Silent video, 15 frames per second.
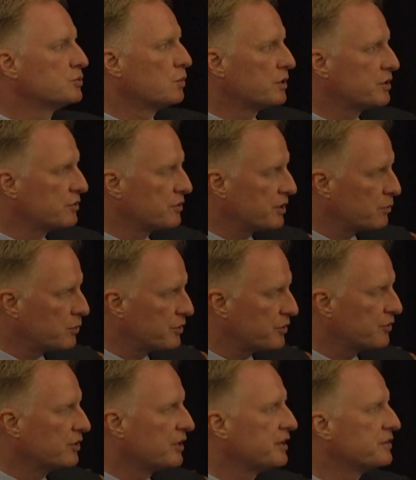What do they want
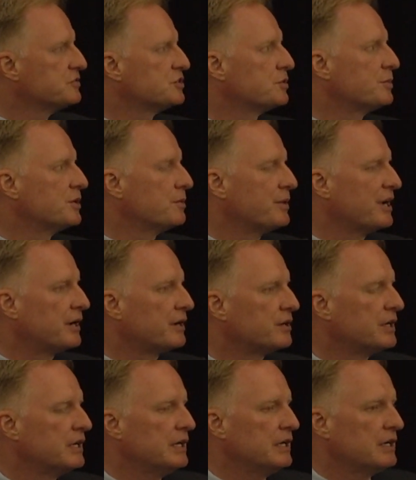their lives to be about?
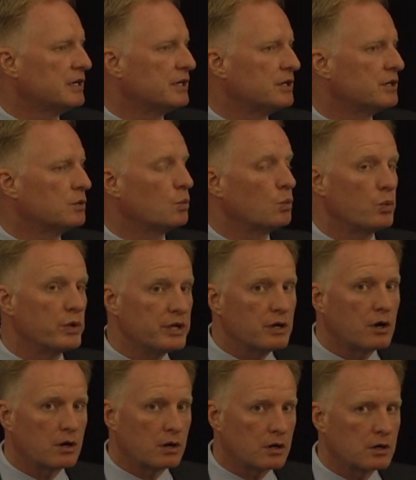We
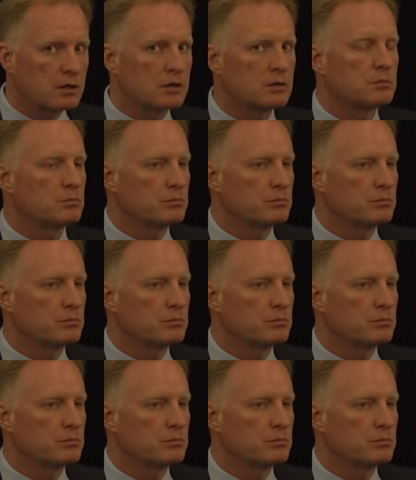are